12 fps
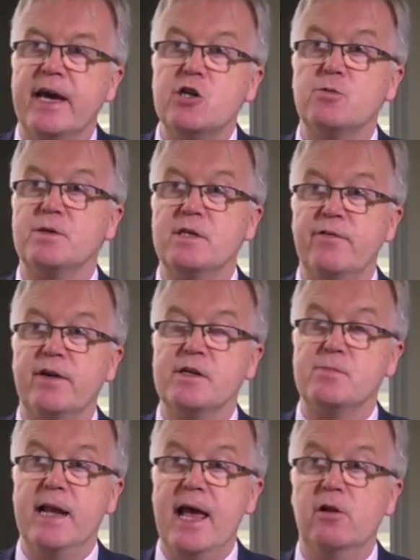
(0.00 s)
Asia Pacific
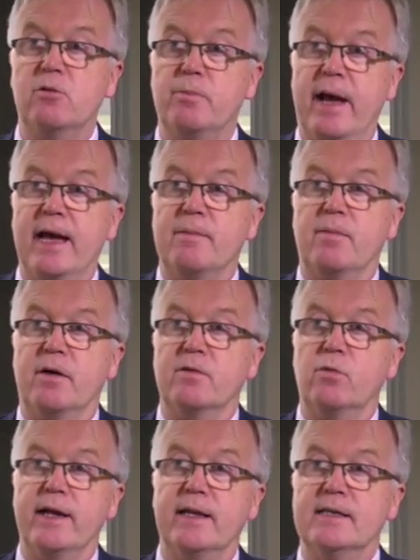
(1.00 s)
has been held back by the
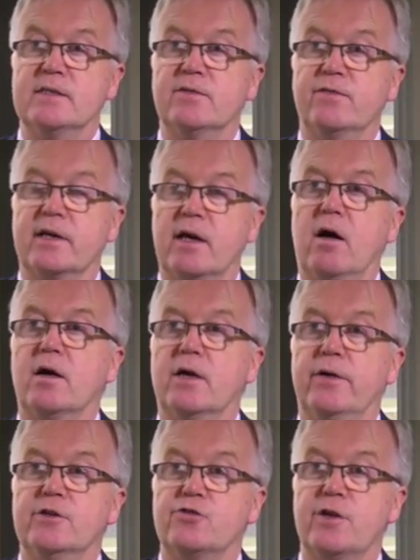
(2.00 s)
weakness of the
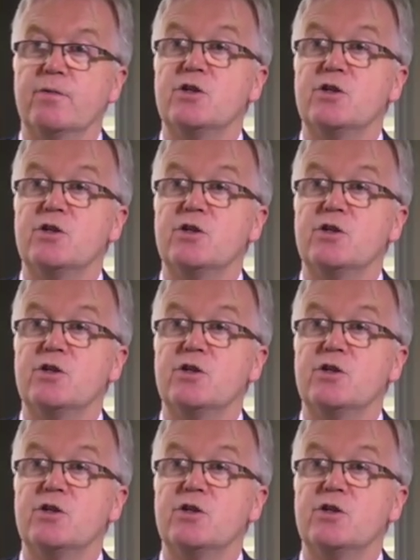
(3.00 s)
cargo industry,